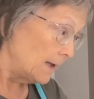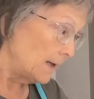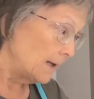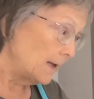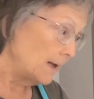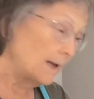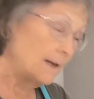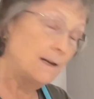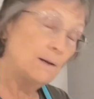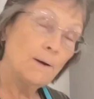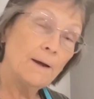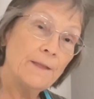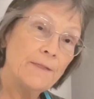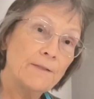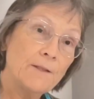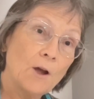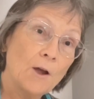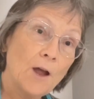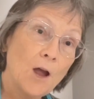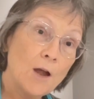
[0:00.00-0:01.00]

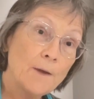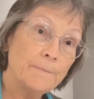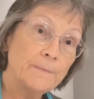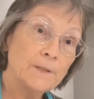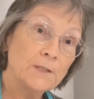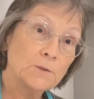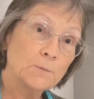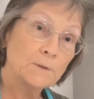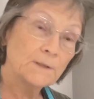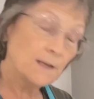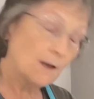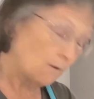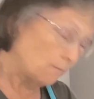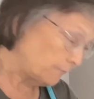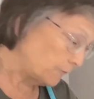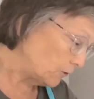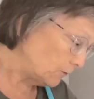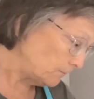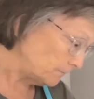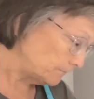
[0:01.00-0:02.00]
Anyway, I hope this was
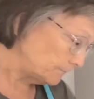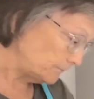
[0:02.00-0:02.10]
helpful.